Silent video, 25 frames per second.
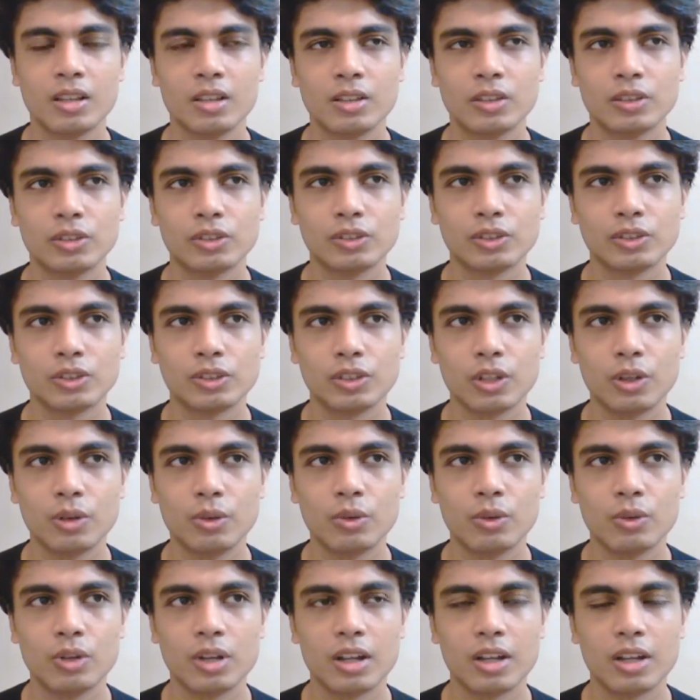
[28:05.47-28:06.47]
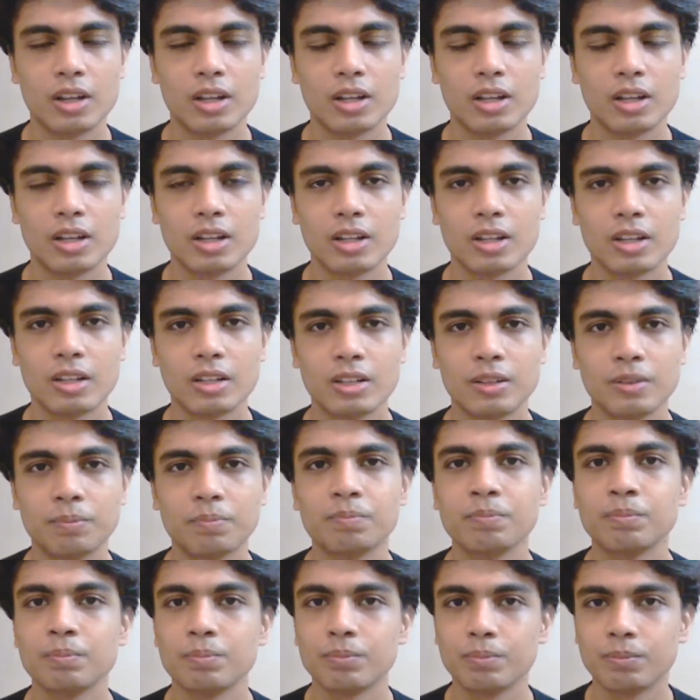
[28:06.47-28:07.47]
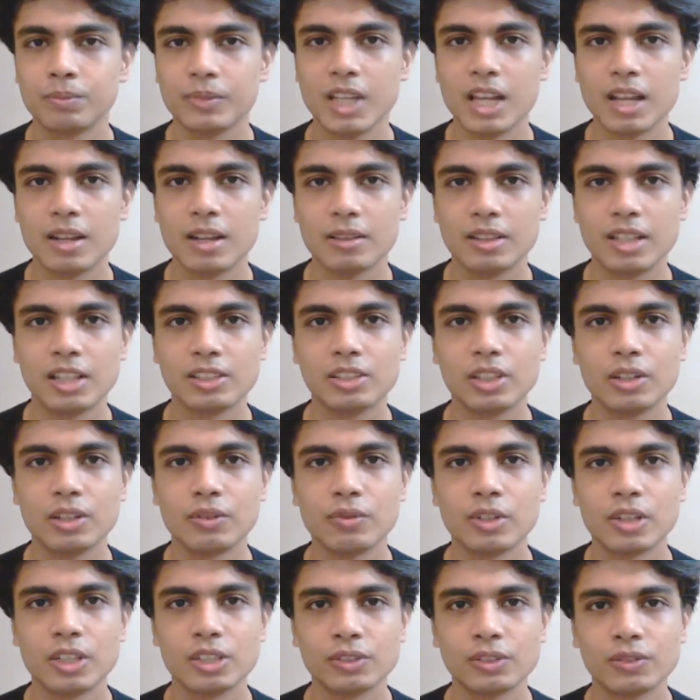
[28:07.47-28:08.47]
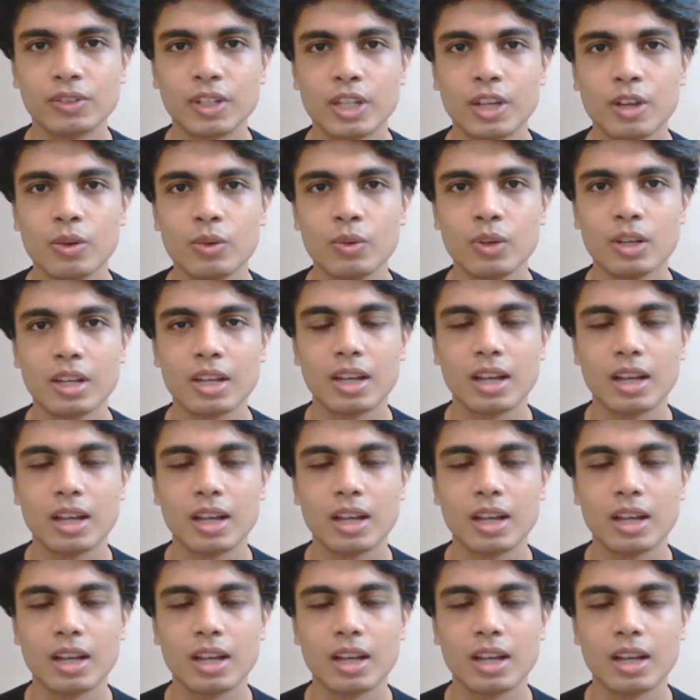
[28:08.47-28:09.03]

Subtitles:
so yeah, that's it for this video.